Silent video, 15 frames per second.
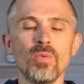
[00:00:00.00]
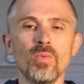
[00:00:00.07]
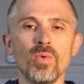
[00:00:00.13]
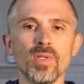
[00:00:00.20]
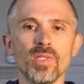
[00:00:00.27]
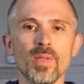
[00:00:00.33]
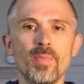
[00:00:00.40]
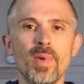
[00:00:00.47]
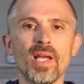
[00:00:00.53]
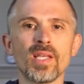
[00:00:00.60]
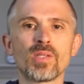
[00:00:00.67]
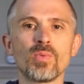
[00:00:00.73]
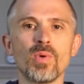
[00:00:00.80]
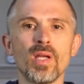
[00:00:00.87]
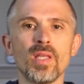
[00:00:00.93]
was the
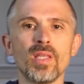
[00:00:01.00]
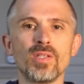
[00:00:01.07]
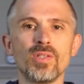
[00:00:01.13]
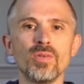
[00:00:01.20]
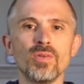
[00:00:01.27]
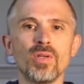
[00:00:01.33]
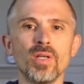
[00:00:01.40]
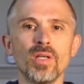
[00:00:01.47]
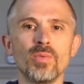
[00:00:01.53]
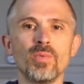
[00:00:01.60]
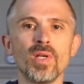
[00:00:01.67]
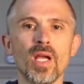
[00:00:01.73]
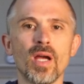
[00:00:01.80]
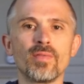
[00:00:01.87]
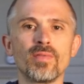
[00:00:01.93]
best way that you could
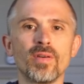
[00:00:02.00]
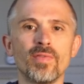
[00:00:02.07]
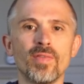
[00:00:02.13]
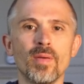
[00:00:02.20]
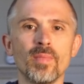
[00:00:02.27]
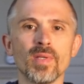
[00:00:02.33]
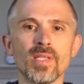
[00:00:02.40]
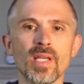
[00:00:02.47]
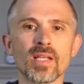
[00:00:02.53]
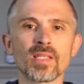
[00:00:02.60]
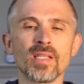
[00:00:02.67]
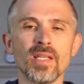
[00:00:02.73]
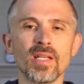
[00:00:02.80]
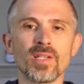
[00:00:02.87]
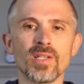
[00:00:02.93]
recover from a sex
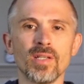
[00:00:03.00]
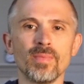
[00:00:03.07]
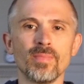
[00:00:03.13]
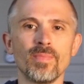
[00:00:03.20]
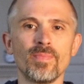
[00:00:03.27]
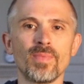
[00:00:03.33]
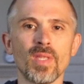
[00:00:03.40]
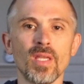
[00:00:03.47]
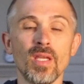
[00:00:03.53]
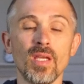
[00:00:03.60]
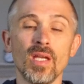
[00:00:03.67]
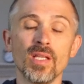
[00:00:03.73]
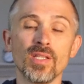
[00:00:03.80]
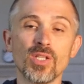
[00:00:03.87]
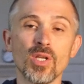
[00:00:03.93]
addiction.
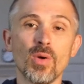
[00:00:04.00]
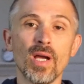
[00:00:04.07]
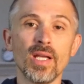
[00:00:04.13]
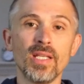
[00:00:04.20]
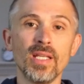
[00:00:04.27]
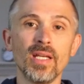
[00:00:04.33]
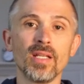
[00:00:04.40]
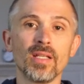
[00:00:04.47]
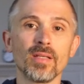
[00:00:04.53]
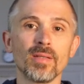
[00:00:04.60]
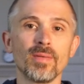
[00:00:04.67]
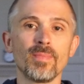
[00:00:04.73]
And so I did.